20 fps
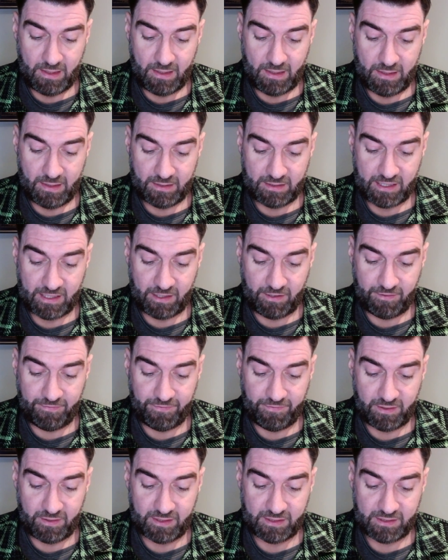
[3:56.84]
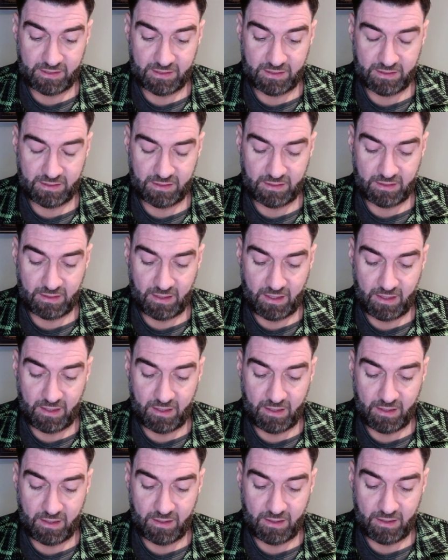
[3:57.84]
Sacrifice
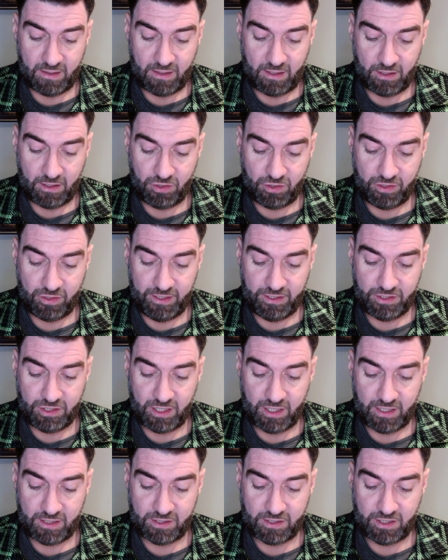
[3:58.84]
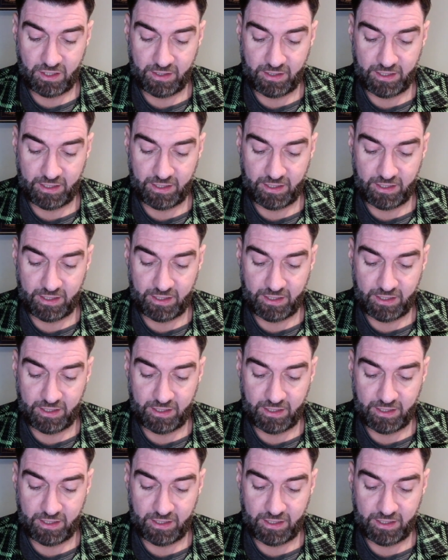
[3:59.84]
a creature, target